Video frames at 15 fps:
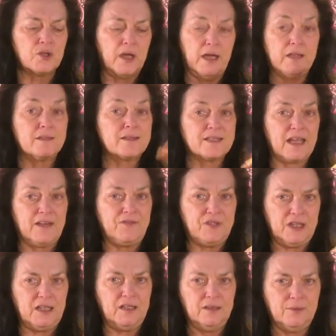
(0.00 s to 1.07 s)
and
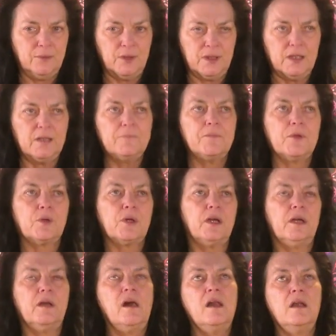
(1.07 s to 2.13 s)
safety with it,
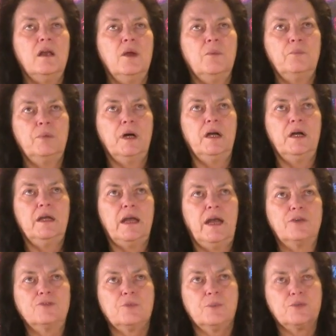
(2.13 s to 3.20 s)
okay? But
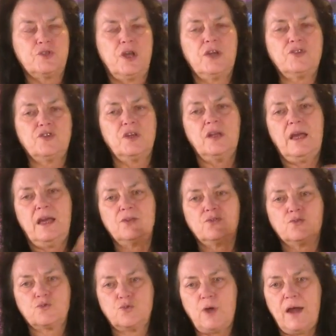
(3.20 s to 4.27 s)
astral projection,
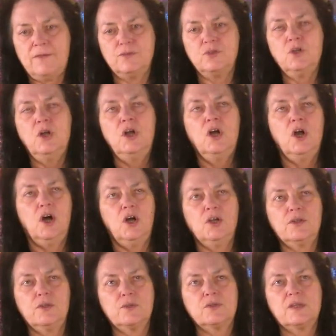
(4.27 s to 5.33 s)
astral travel, all
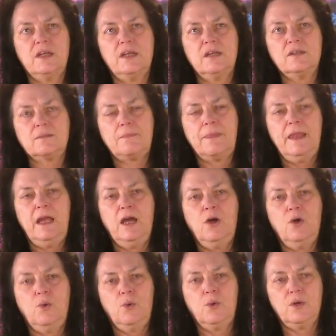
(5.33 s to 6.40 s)
of those things, you
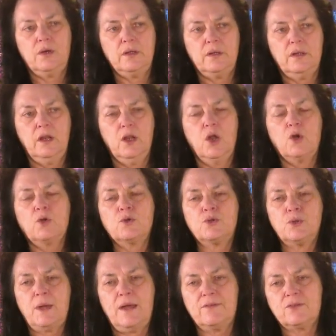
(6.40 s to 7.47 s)
know, learn
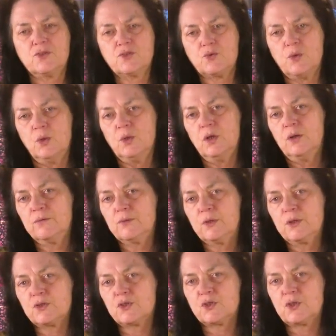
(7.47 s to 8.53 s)
to have control
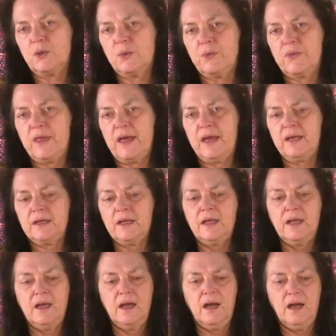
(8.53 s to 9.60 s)
over it so that
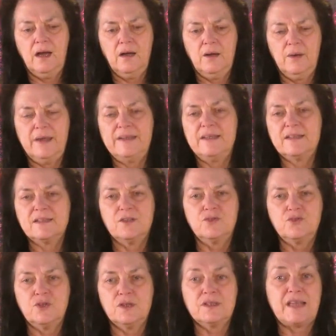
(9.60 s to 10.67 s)
uh, it
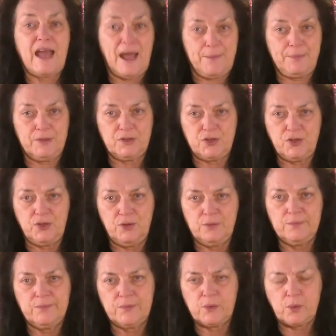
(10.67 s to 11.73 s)
doesn't just happen to you,
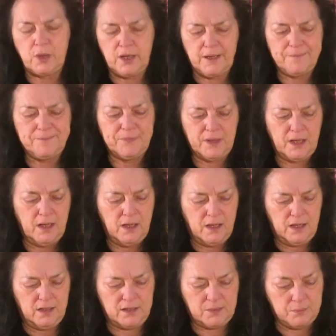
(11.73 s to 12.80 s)
okay?
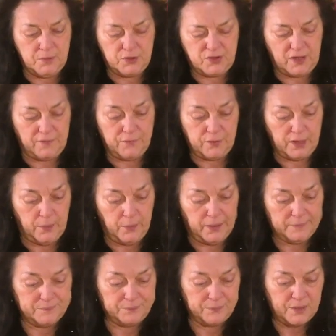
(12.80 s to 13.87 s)
It's much safer that way.